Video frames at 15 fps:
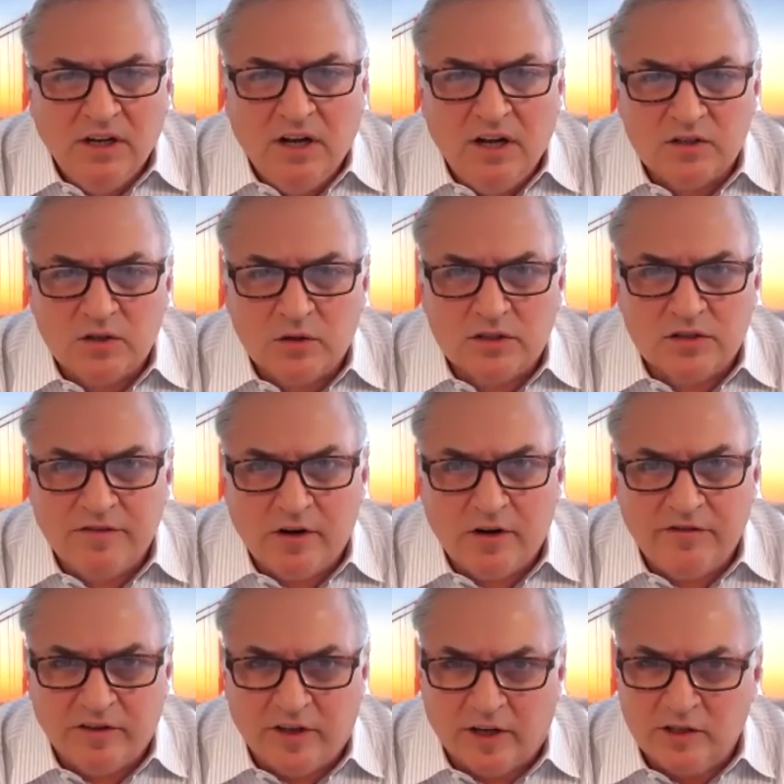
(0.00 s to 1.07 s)
So it's very
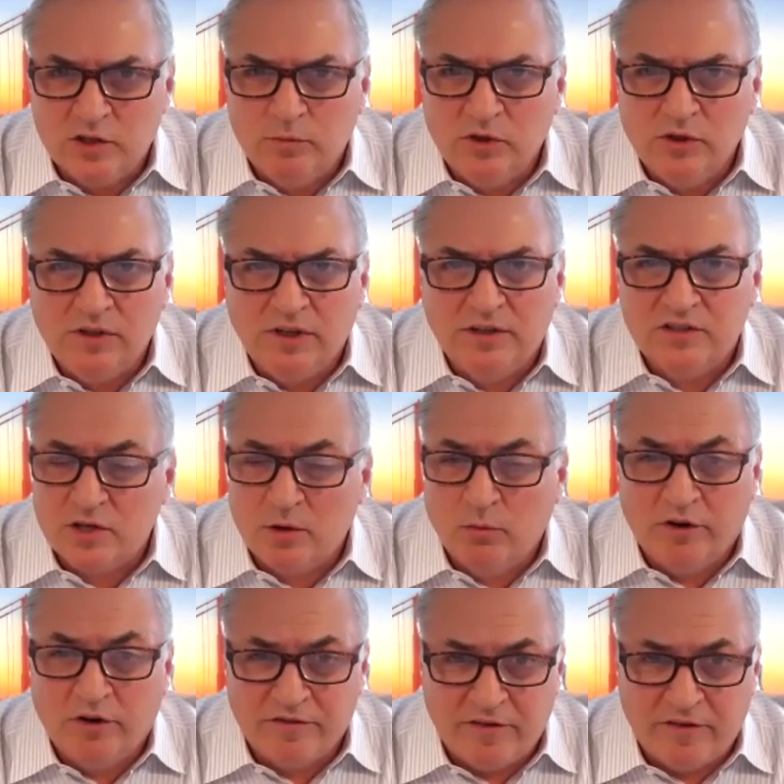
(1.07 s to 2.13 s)
flexible and
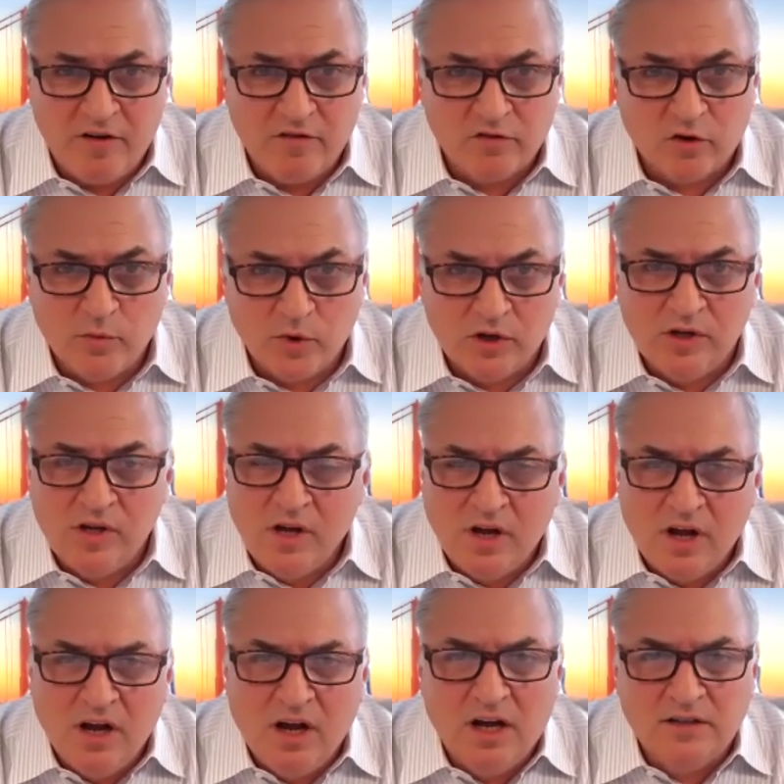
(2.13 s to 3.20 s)
somewhat favorable
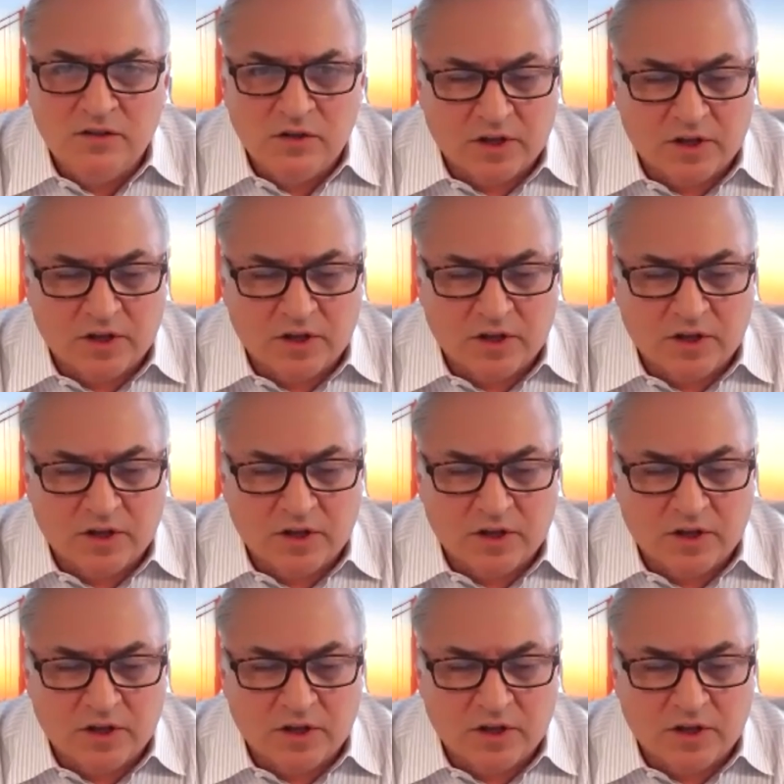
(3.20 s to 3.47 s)
to the